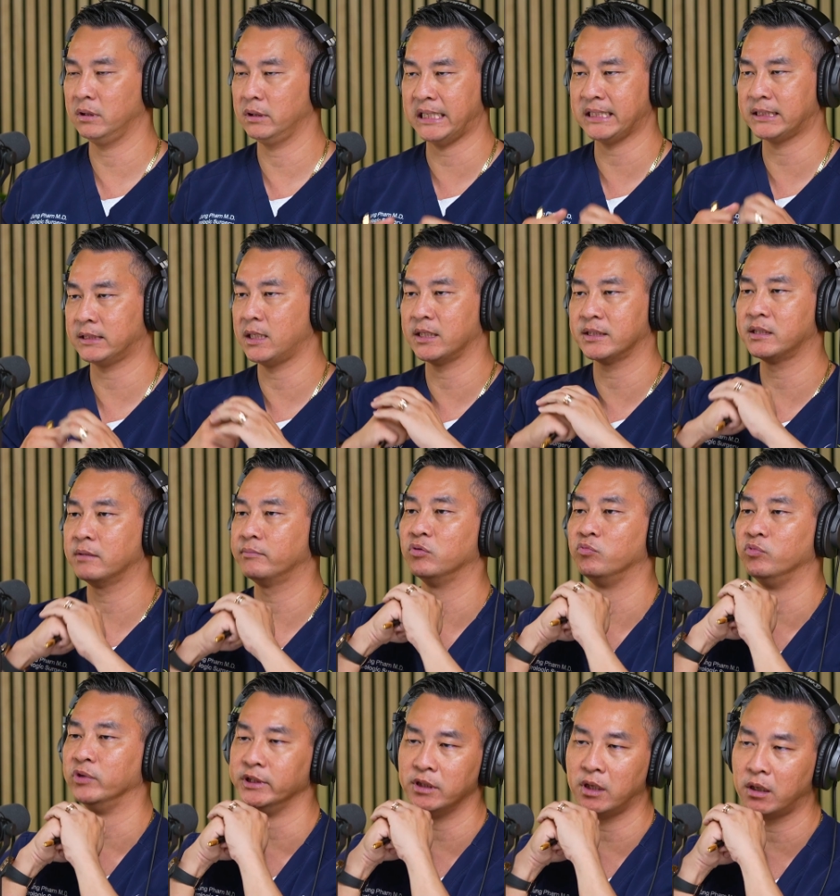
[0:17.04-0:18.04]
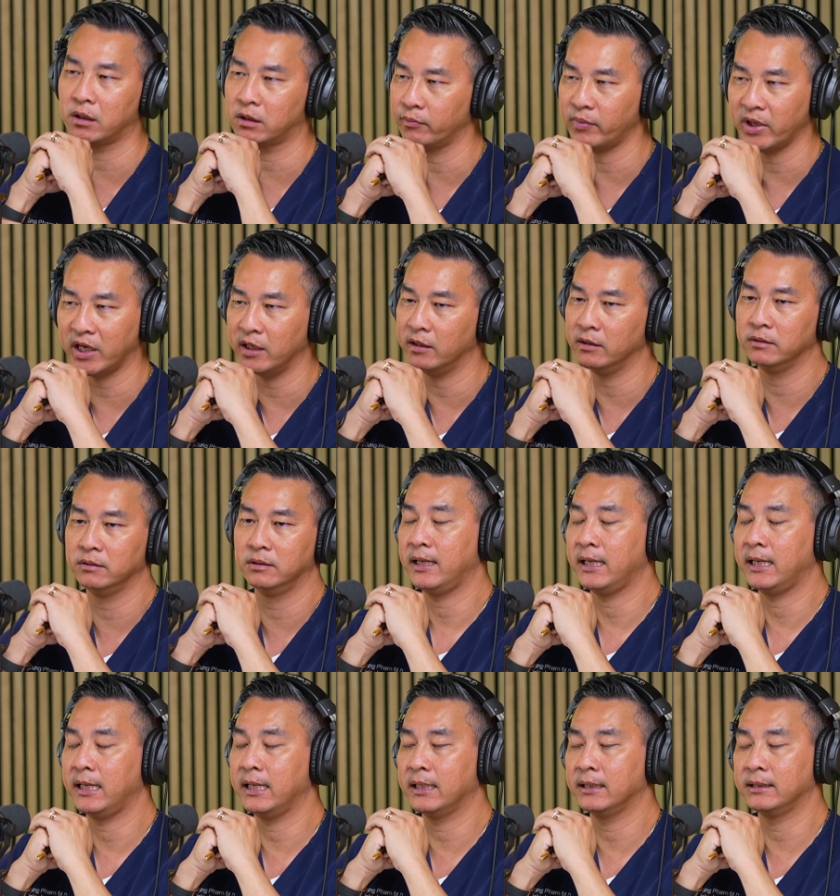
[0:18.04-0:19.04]
that's not something we talk about.
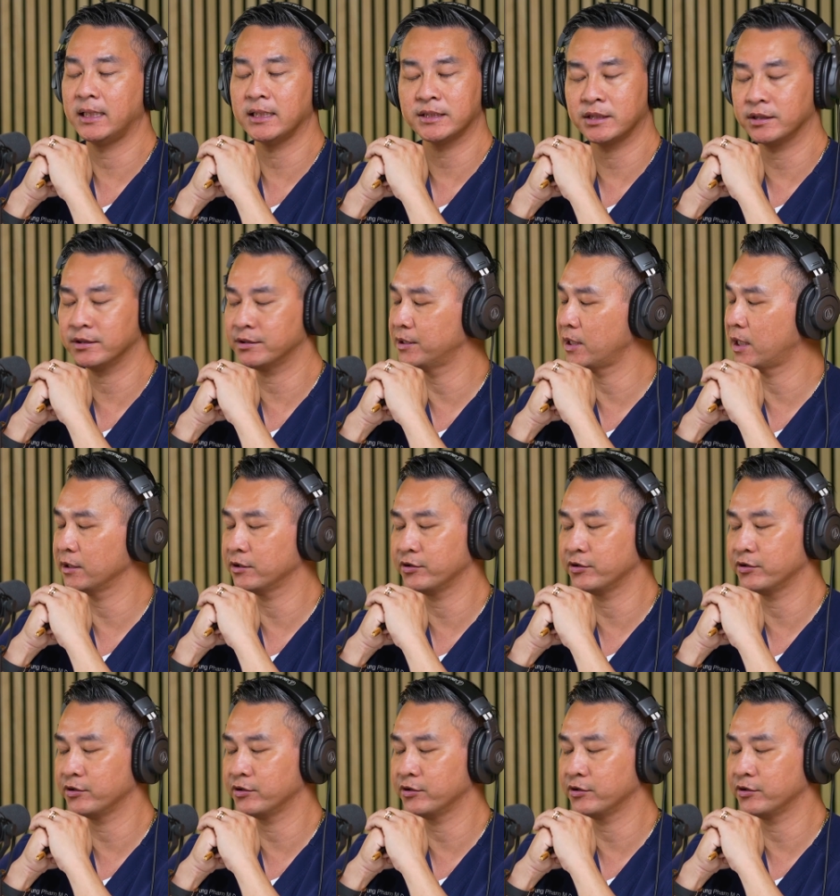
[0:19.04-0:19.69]
And that's just not